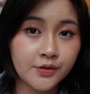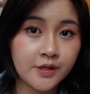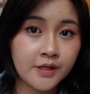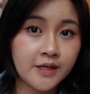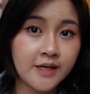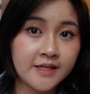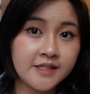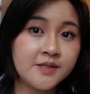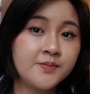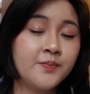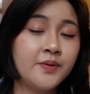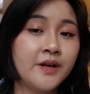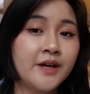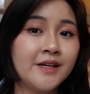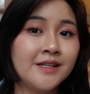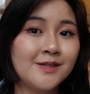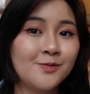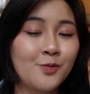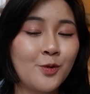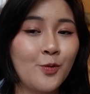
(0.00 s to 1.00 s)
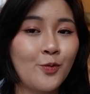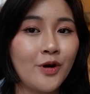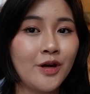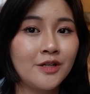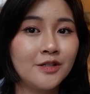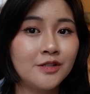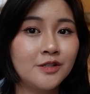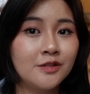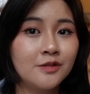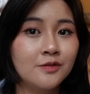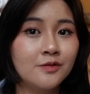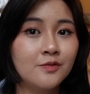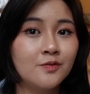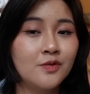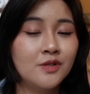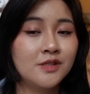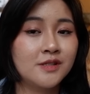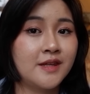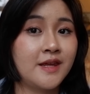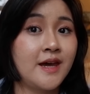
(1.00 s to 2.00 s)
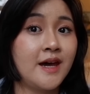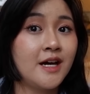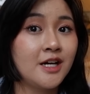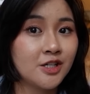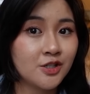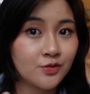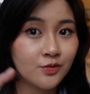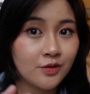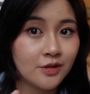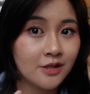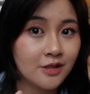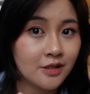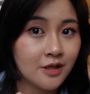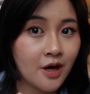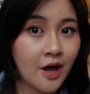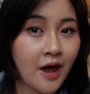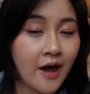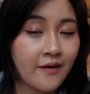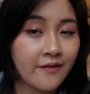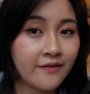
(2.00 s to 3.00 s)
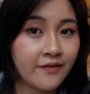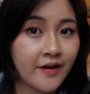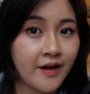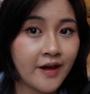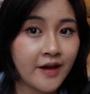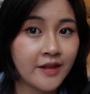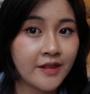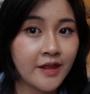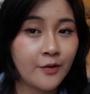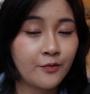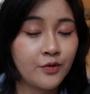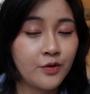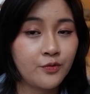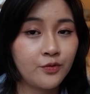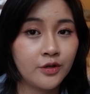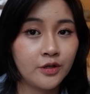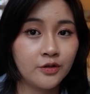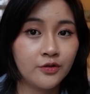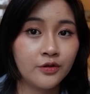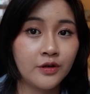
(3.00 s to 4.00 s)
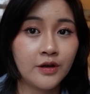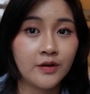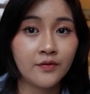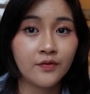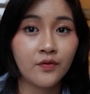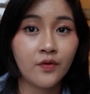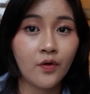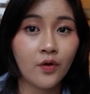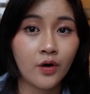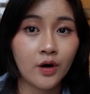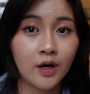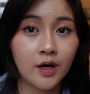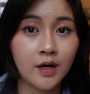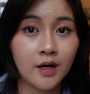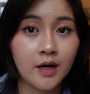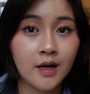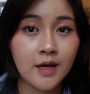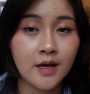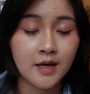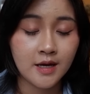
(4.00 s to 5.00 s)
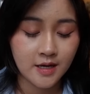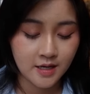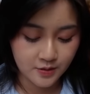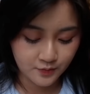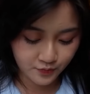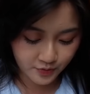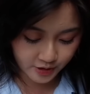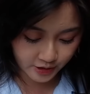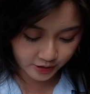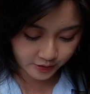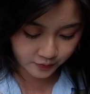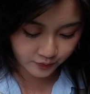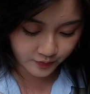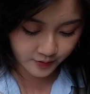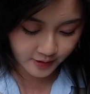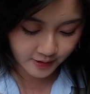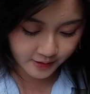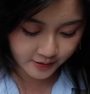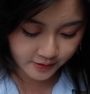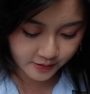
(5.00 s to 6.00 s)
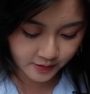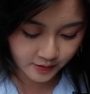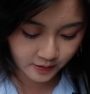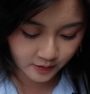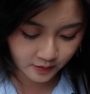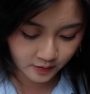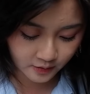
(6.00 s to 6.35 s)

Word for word: the next place we went to was the actual cafe that we were looking for, which was